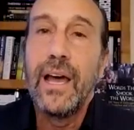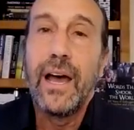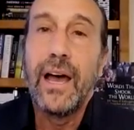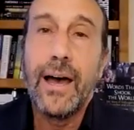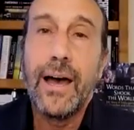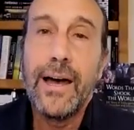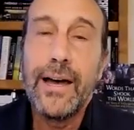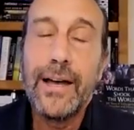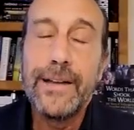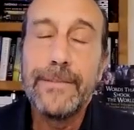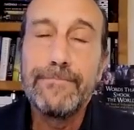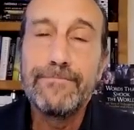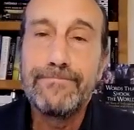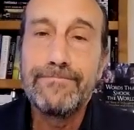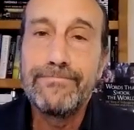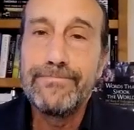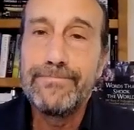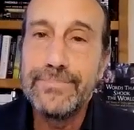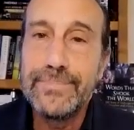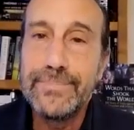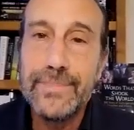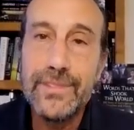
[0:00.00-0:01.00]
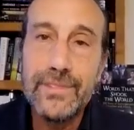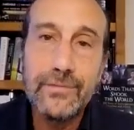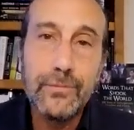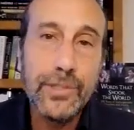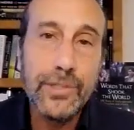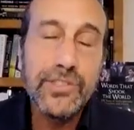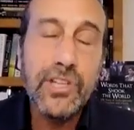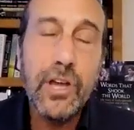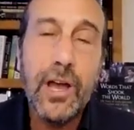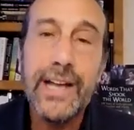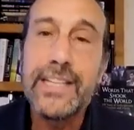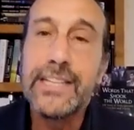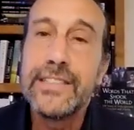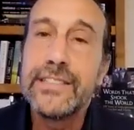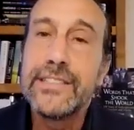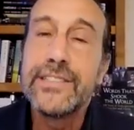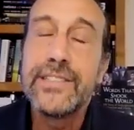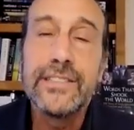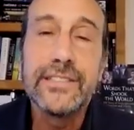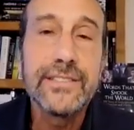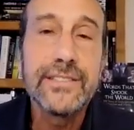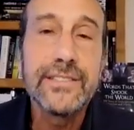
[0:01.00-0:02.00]
we're talking
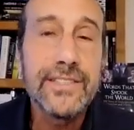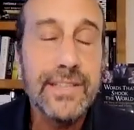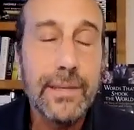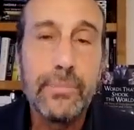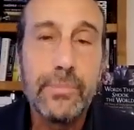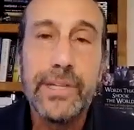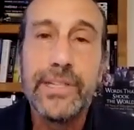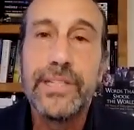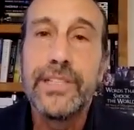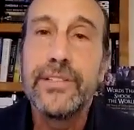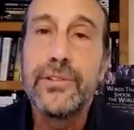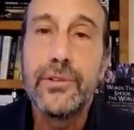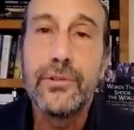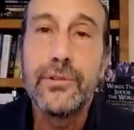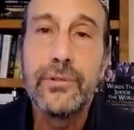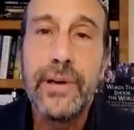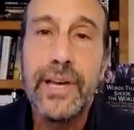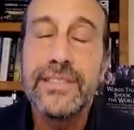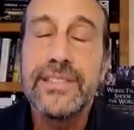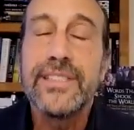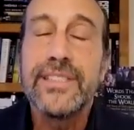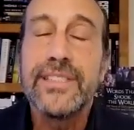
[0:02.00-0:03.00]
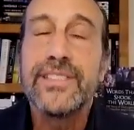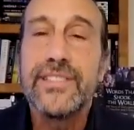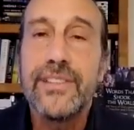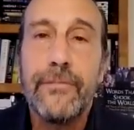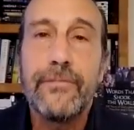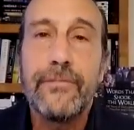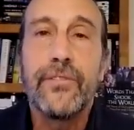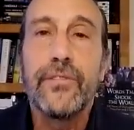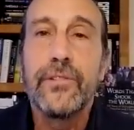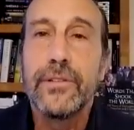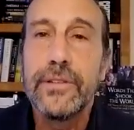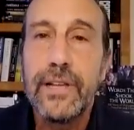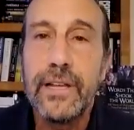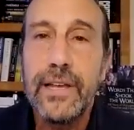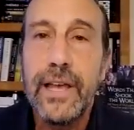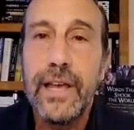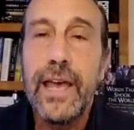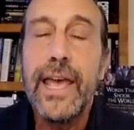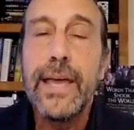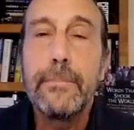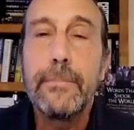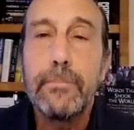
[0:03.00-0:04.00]
to somebody who has suffered
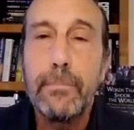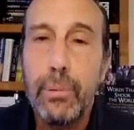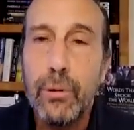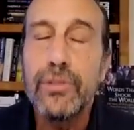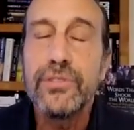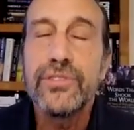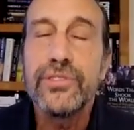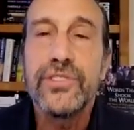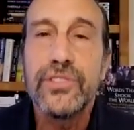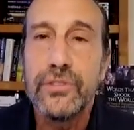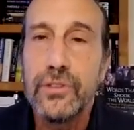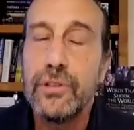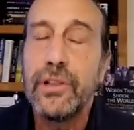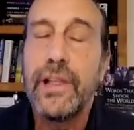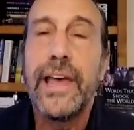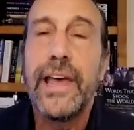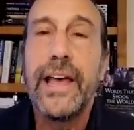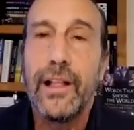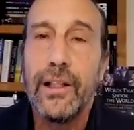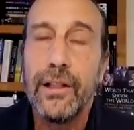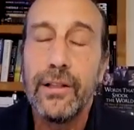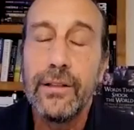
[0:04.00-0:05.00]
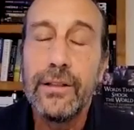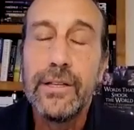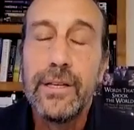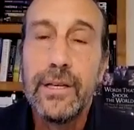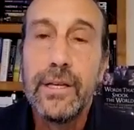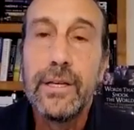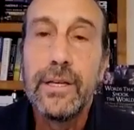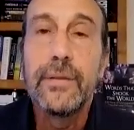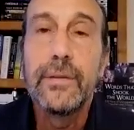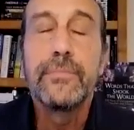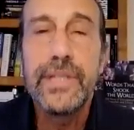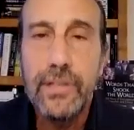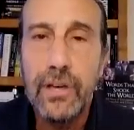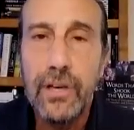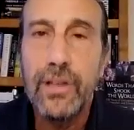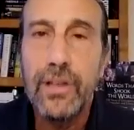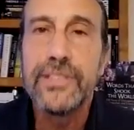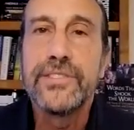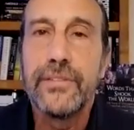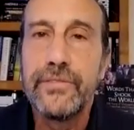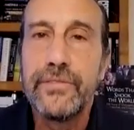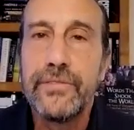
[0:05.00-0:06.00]
a personal hell
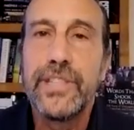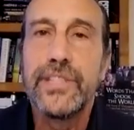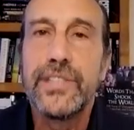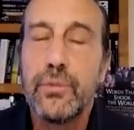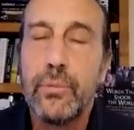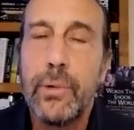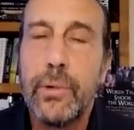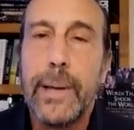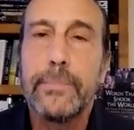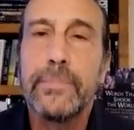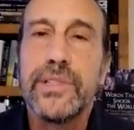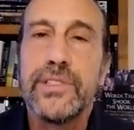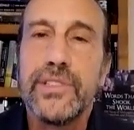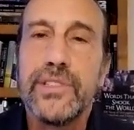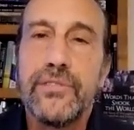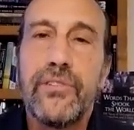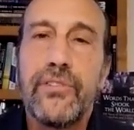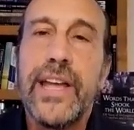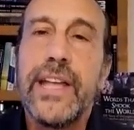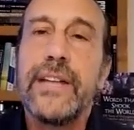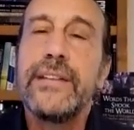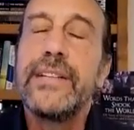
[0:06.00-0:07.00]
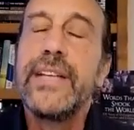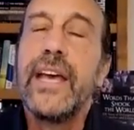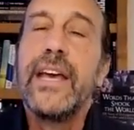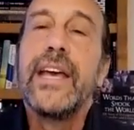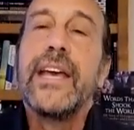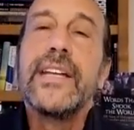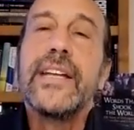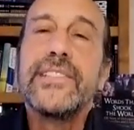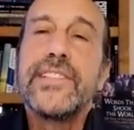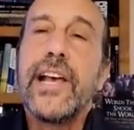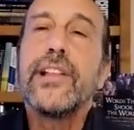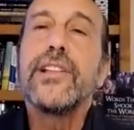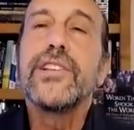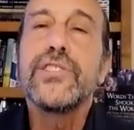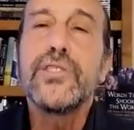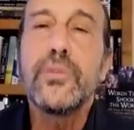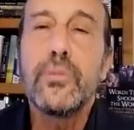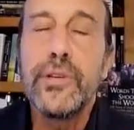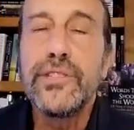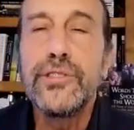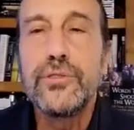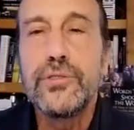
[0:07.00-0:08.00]
because of these weapons. Fred, tell
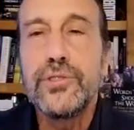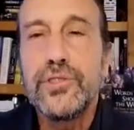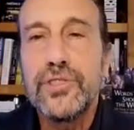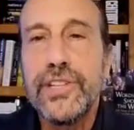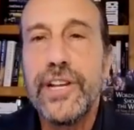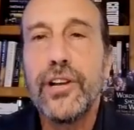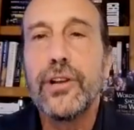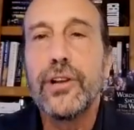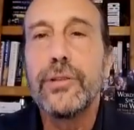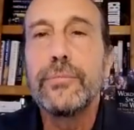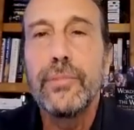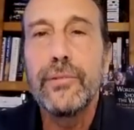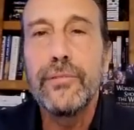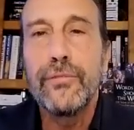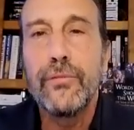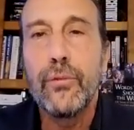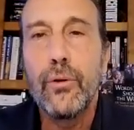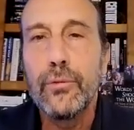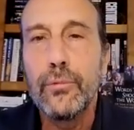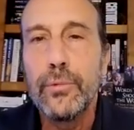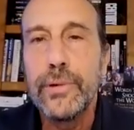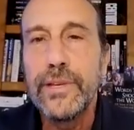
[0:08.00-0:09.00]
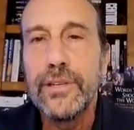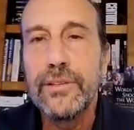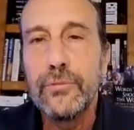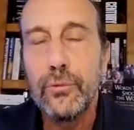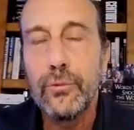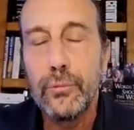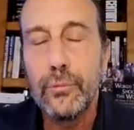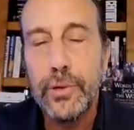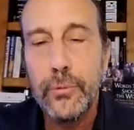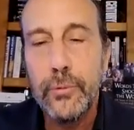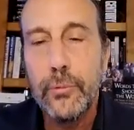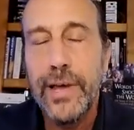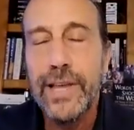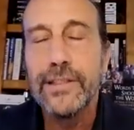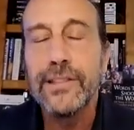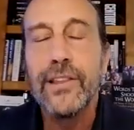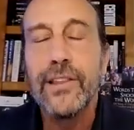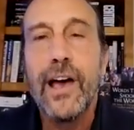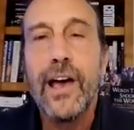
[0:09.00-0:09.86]
us what you shared before we went